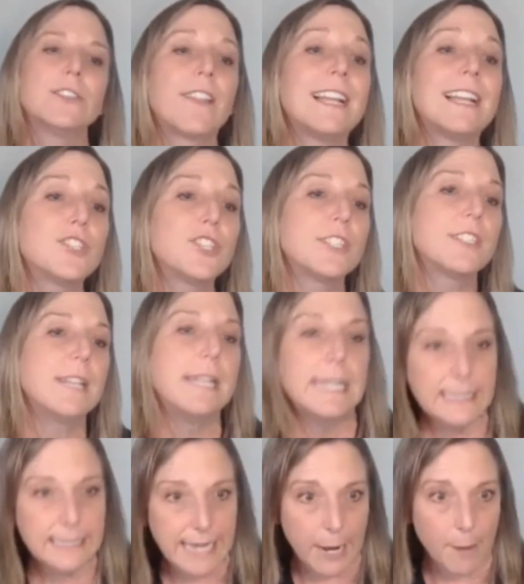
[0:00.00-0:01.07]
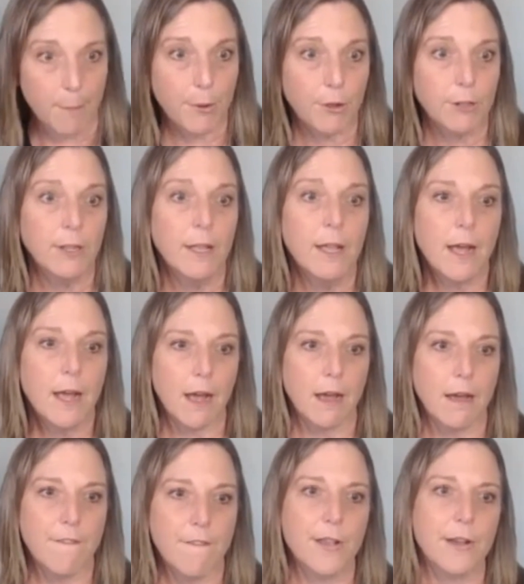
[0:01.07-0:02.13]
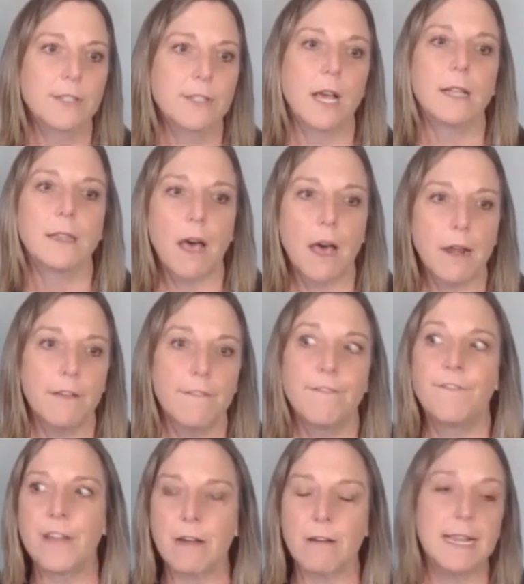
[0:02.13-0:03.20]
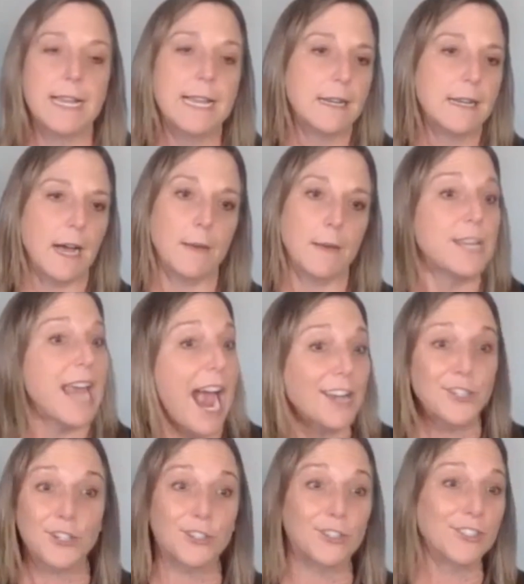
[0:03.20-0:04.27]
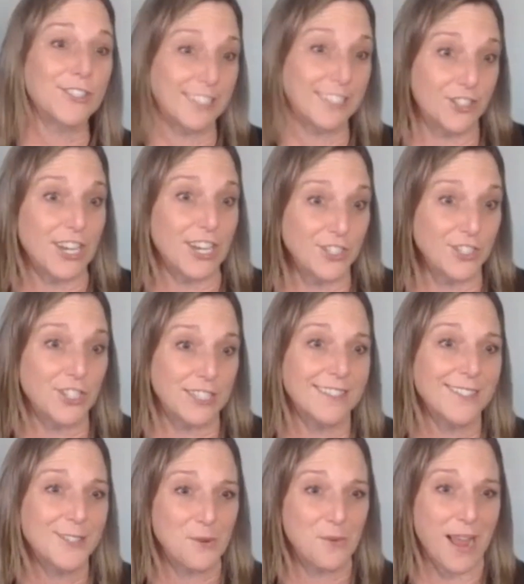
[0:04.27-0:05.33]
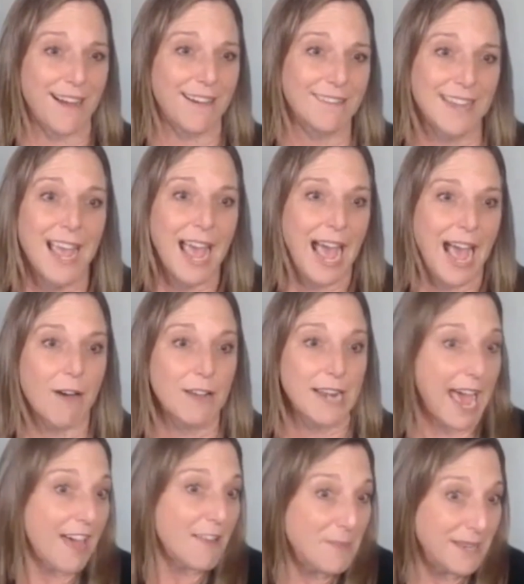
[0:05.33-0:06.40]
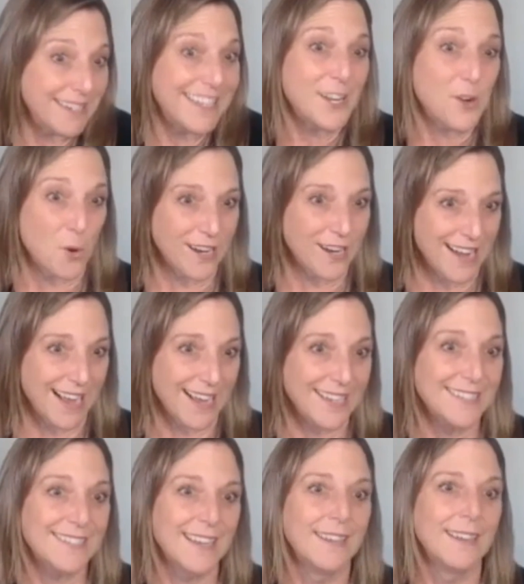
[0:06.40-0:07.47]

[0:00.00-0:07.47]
So that's just an example of there's a lot of very um, tactical suggestions around how an admin can organize.